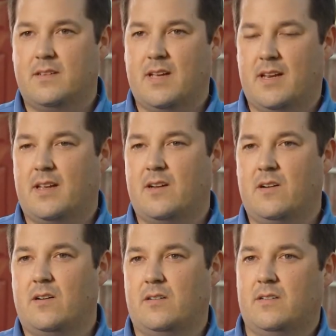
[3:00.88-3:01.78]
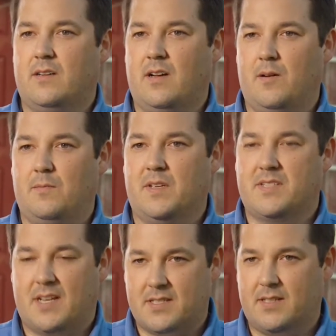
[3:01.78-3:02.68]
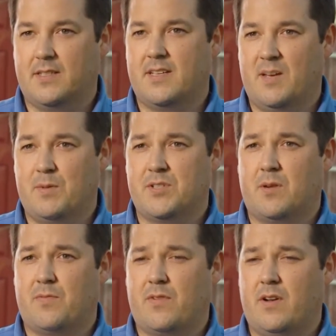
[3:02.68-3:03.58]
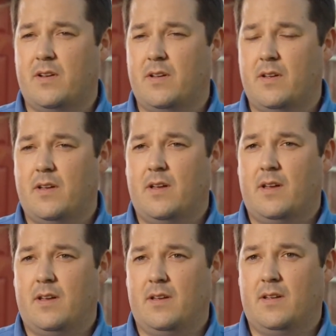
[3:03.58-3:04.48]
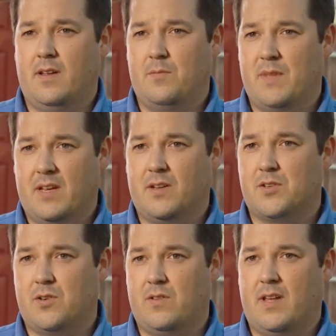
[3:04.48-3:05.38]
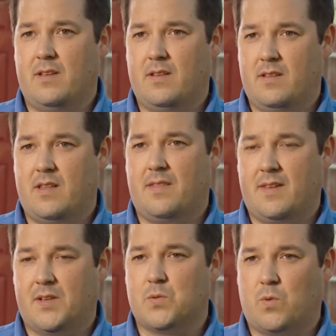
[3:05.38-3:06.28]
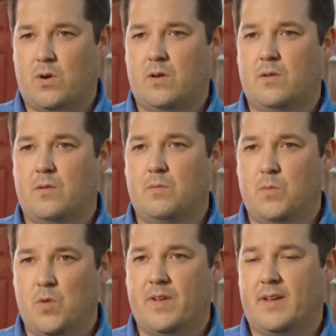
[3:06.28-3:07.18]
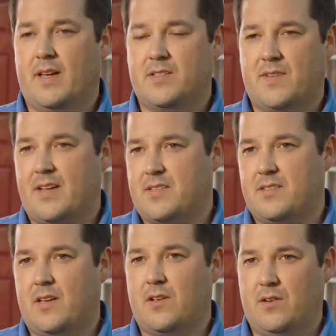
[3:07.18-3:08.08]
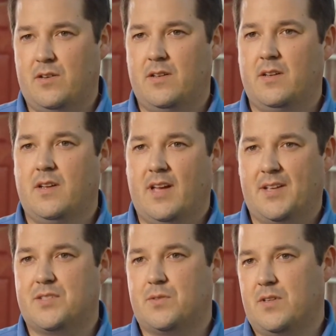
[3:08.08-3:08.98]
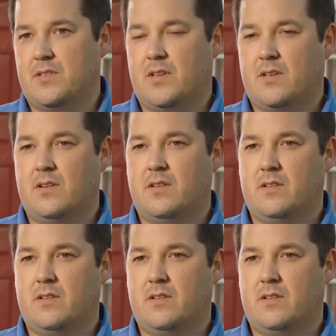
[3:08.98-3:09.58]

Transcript: Getting here, assessing the damage up front, and making sure that things were moving as fast as they could, as soon as they could.